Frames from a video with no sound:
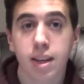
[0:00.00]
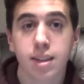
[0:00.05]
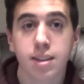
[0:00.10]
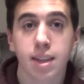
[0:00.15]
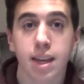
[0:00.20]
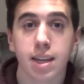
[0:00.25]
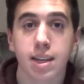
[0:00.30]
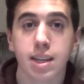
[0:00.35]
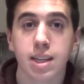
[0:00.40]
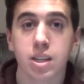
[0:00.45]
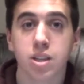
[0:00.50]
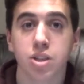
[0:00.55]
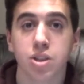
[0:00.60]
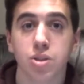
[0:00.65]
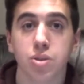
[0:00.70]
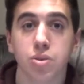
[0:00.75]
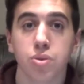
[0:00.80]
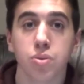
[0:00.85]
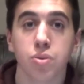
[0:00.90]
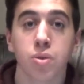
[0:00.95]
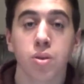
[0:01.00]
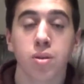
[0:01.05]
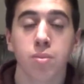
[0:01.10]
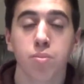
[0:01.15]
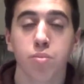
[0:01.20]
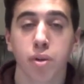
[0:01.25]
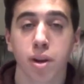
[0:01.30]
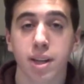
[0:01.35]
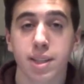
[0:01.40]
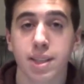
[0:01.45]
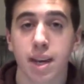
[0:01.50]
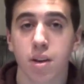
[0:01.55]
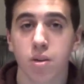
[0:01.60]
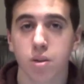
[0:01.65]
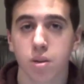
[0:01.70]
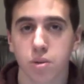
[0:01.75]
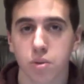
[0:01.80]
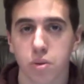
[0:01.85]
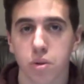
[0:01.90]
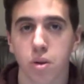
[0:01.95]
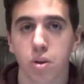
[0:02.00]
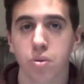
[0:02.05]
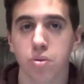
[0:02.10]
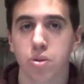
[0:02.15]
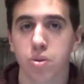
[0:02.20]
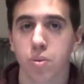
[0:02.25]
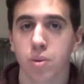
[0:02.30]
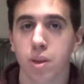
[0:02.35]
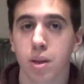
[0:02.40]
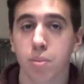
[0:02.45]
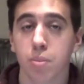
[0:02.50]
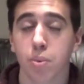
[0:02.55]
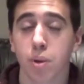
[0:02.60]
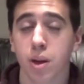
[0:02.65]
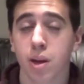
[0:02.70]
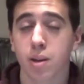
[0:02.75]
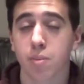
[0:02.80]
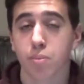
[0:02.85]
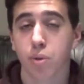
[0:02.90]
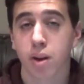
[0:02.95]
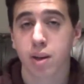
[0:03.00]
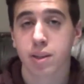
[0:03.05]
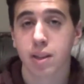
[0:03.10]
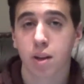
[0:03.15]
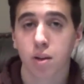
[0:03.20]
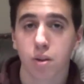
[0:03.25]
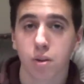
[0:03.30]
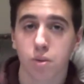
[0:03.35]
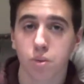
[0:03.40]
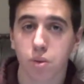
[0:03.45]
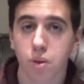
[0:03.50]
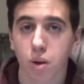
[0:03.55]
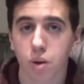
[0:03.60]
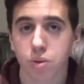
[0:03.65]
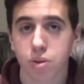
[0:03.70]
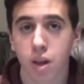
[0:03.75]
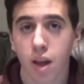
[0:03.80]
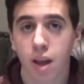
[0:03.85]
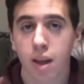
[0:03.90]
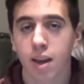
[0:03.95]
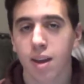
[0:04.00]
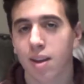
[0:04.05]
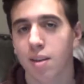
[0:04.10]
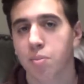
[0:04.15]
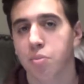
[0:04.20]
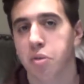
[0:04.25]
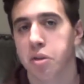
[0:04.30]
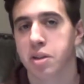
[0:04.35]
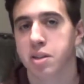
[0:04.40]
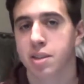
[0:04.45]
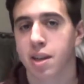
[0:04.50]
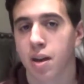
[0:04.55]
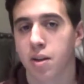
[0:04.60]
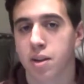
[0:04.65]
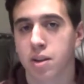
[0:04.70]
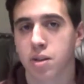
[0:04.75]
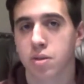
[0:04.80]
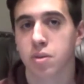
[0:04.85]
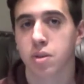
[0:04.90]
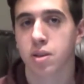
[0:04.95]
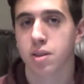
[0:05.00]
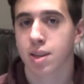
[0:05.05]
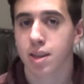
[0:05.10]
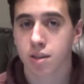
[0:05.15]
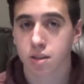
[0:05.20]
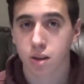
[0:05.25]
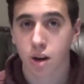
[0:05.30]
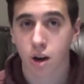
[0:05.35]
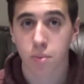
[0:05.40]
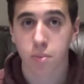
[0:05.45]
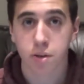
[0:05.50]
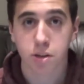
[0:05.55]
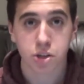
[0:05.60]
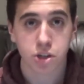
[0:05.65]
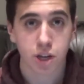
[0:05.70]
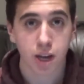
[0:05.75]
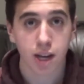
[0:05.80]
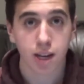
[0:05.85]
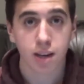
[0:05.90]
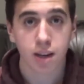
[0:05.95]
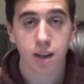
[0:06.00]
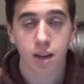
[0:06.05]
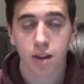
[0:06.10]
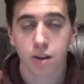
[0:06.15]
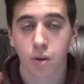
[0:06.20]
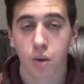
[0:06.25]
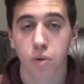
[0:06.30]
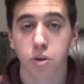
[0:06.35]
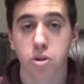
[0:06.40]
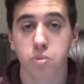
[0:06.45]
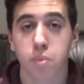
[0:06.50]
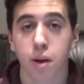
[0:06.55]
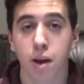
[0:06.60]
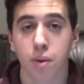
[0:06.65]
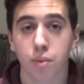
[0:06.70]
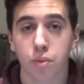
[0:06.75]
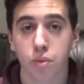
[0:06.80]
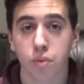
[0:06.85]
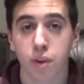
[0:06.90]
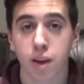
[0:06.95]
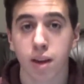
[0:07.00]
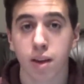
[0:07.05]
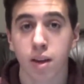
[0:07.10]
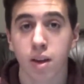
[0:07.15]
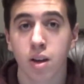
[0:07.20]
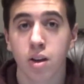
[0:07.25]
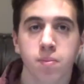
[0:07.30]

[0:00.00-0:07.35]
they need to break down glucose. So when they break down glucose, it breaks down into a 6-carbon chain known as pyruvate.